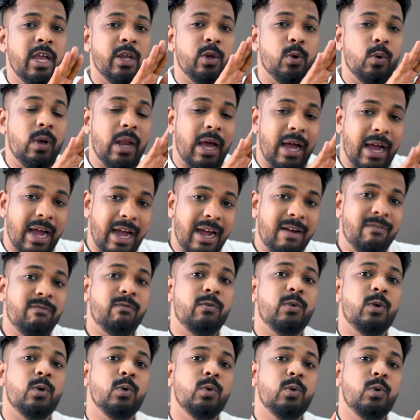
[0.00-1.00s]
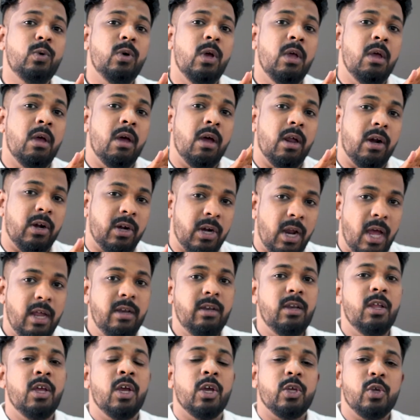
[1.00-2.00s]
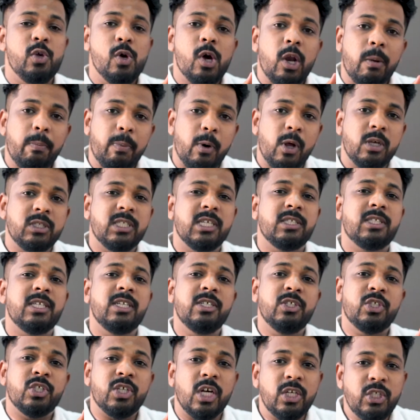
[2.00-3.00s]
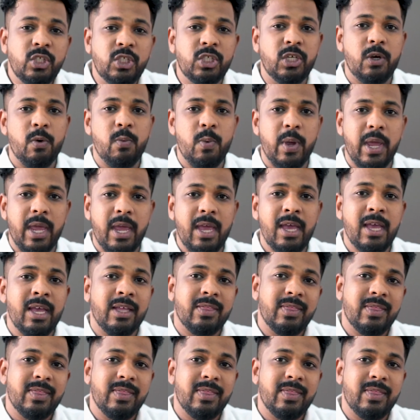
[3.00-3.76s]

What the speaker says: you will have to run your process in such a way